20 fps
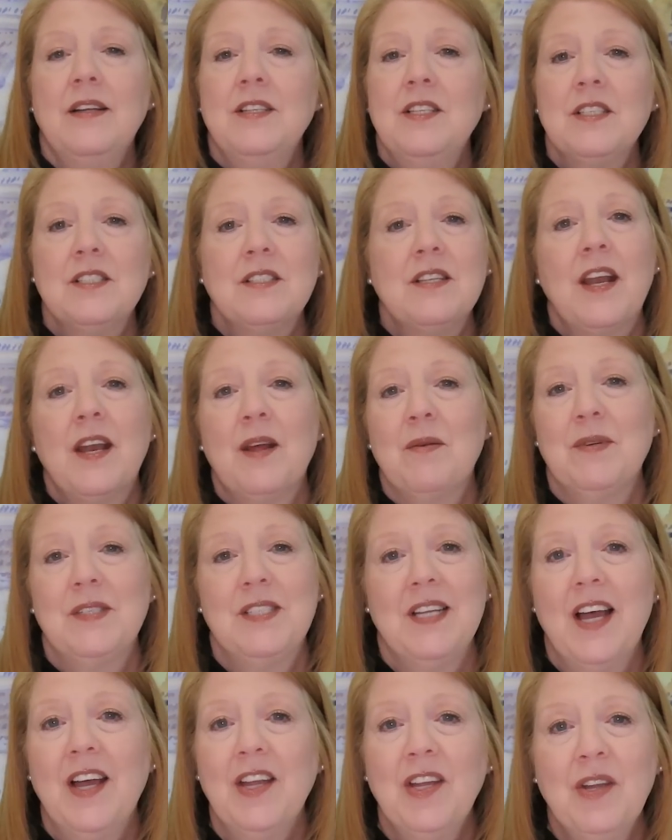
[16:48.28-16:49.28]
just thought I
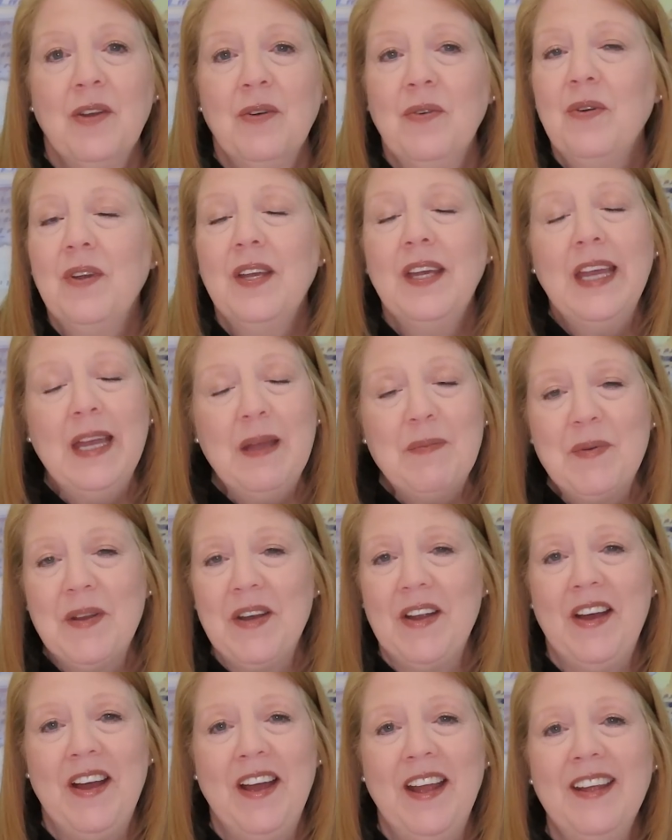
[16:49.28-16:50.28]
would tell you, keep
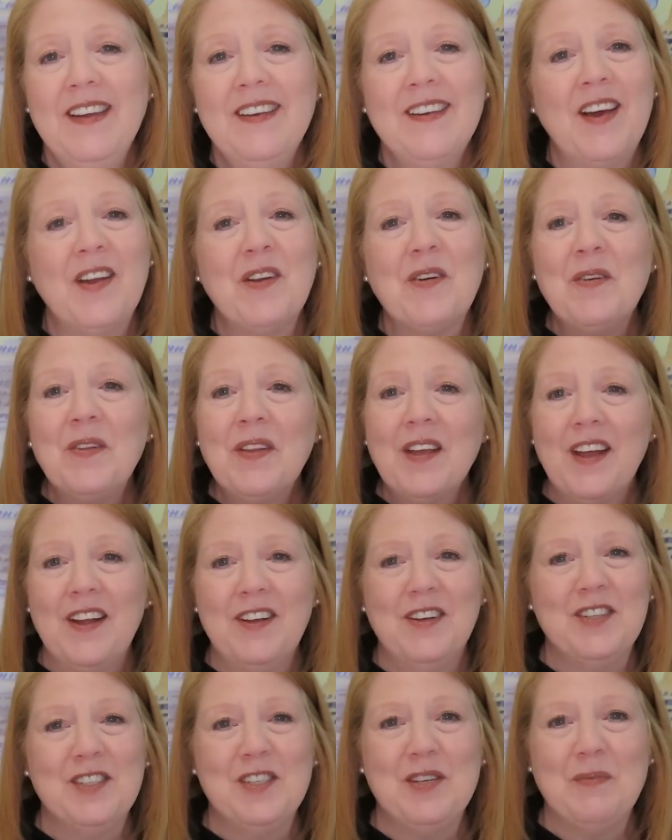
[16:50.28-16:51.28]
an eye not only
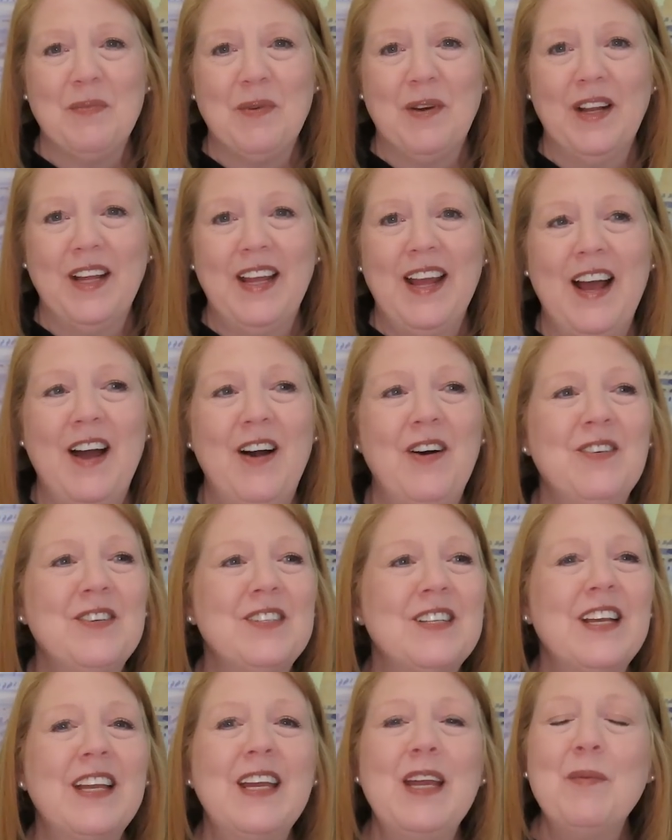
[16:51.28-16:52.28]
on your shipboard
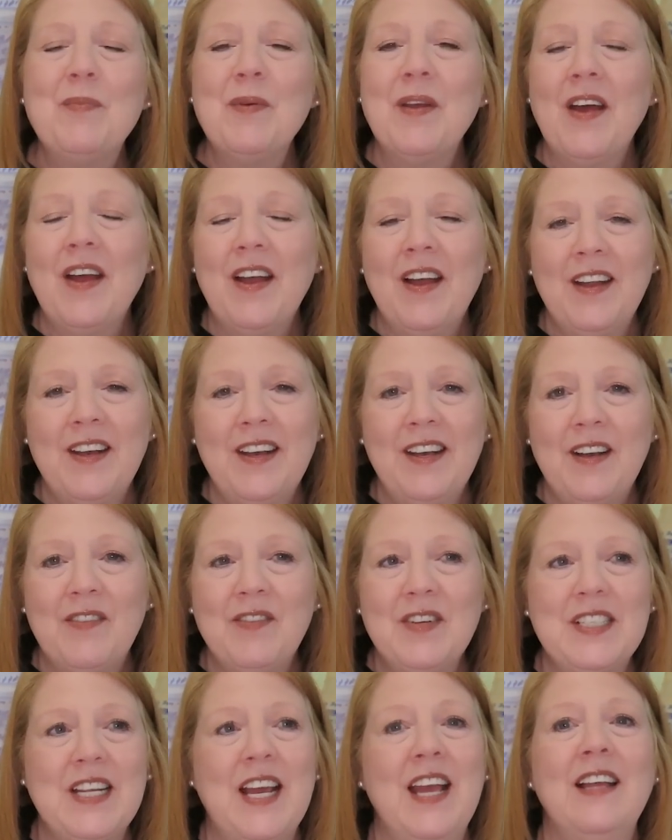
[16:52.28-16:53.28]
account, keep an eye on it
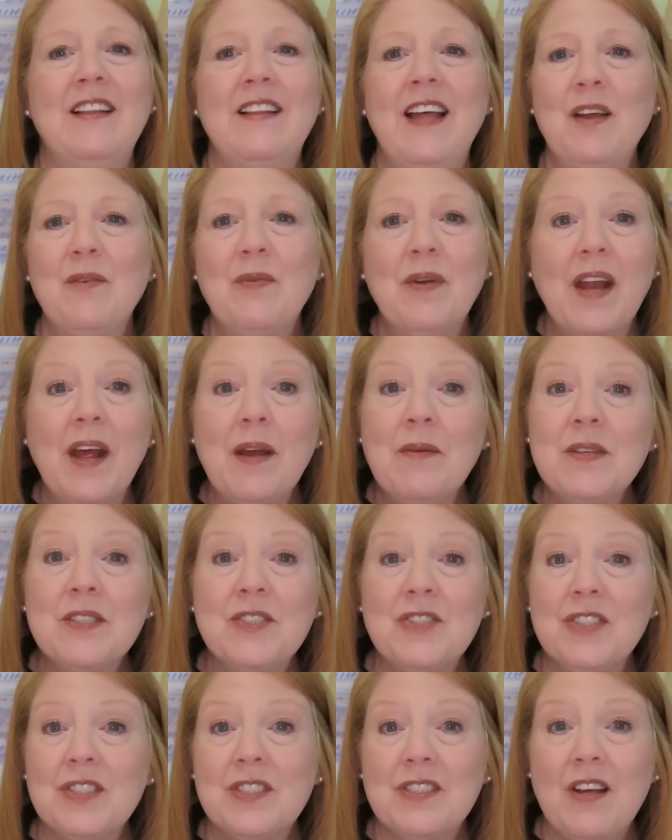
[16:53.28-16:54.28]
every day. Like when I
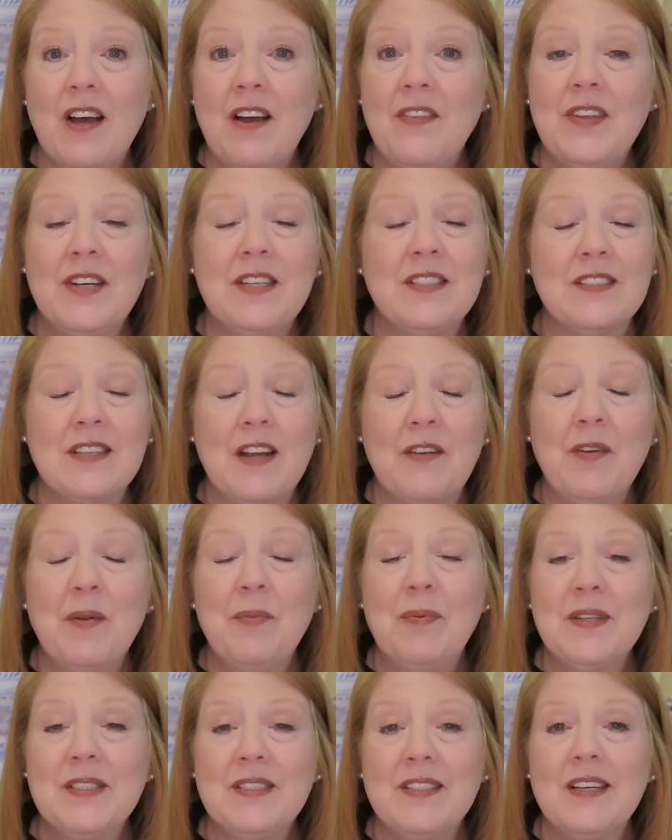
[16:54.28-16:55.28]
was just on the
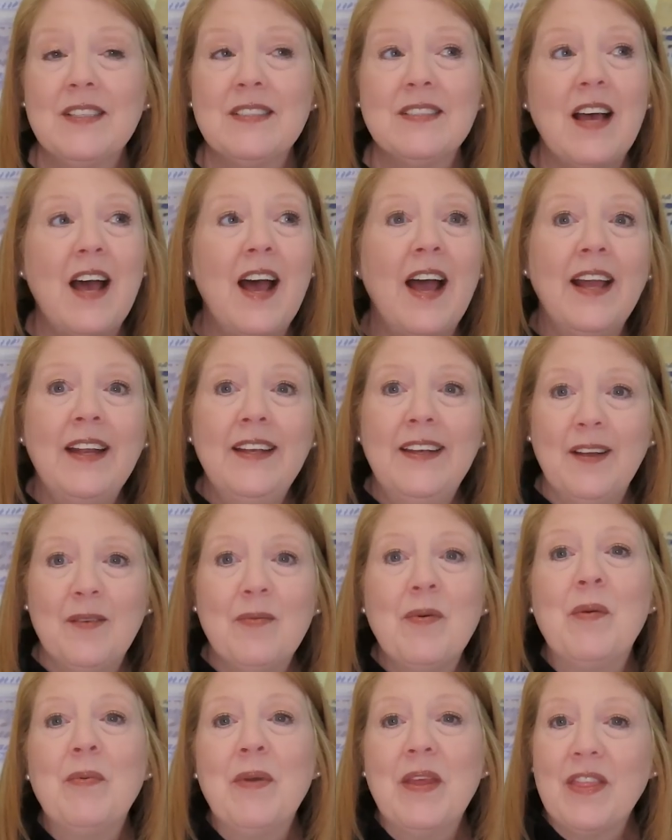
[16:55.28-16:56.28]
Discovery Princess, I
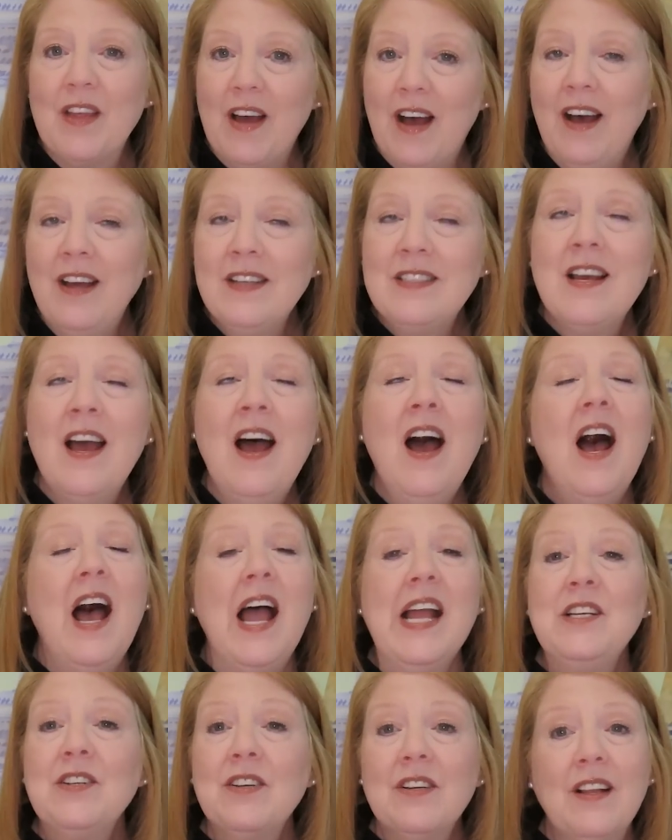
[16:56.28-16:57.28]
did what we thought.
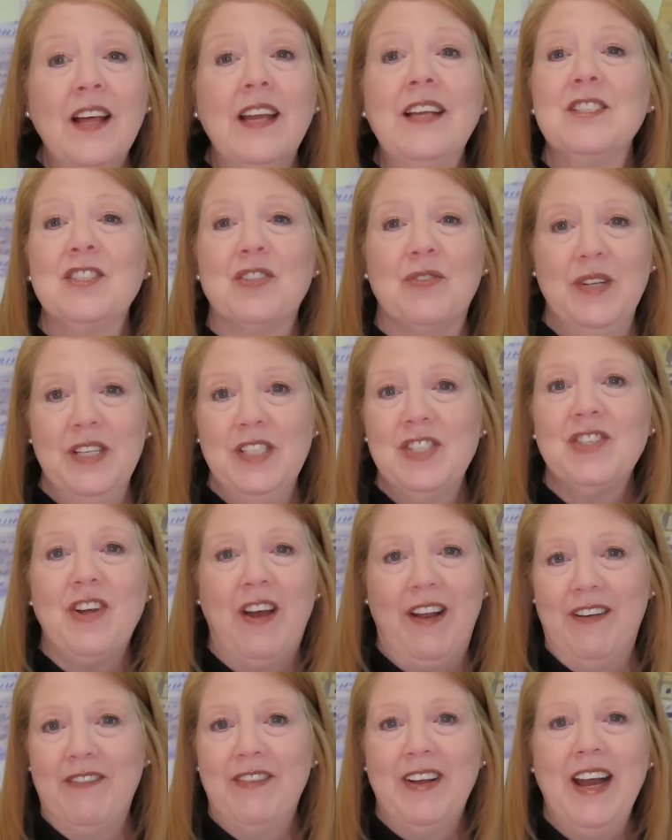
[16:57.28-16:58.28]
I took like a
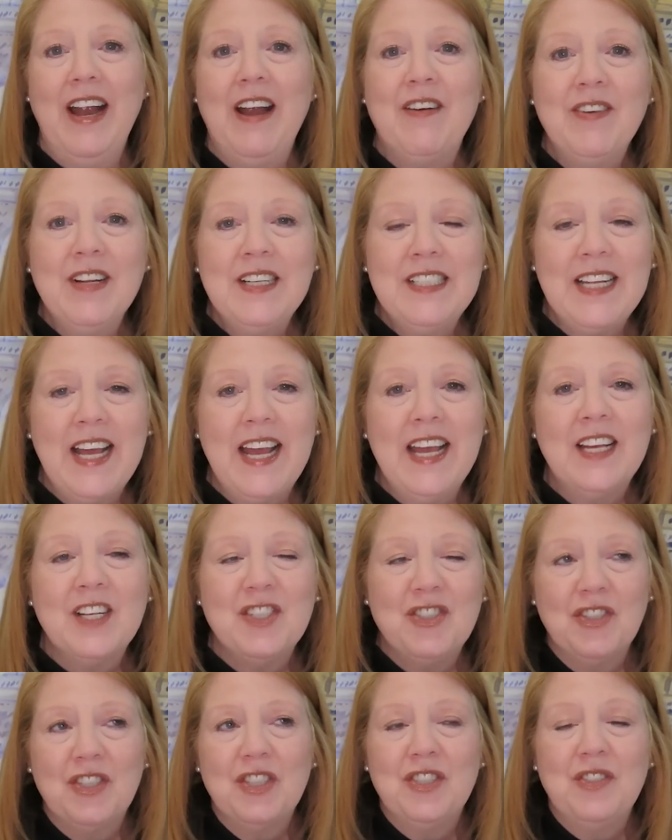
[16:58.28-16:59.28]
screenshot of it every day,
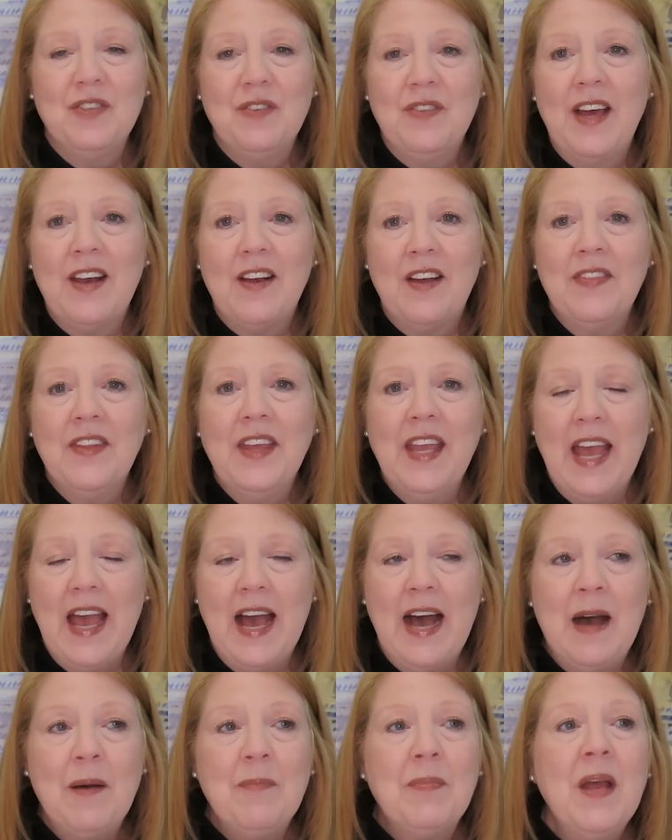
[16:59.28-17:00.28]
because you could do that on the
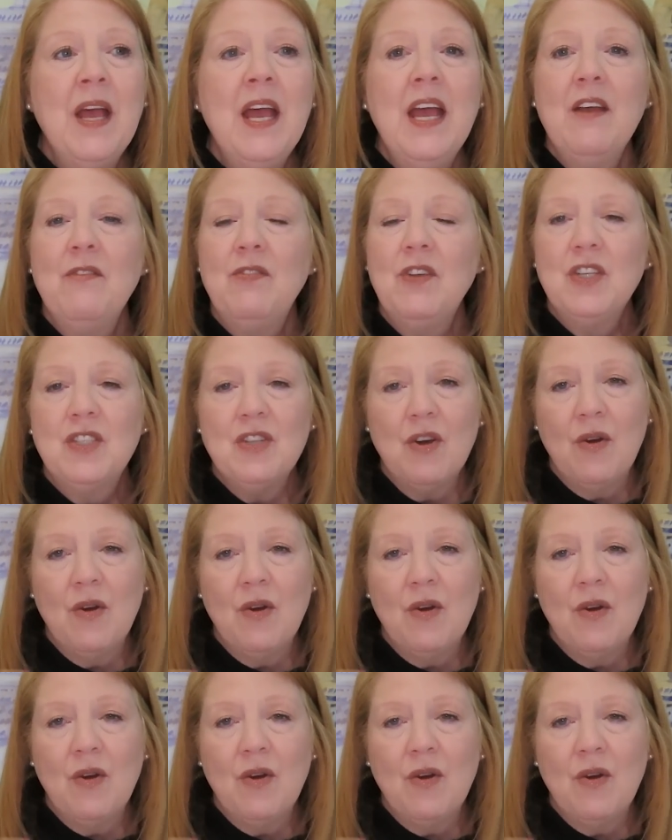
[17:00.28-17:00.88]
app. If you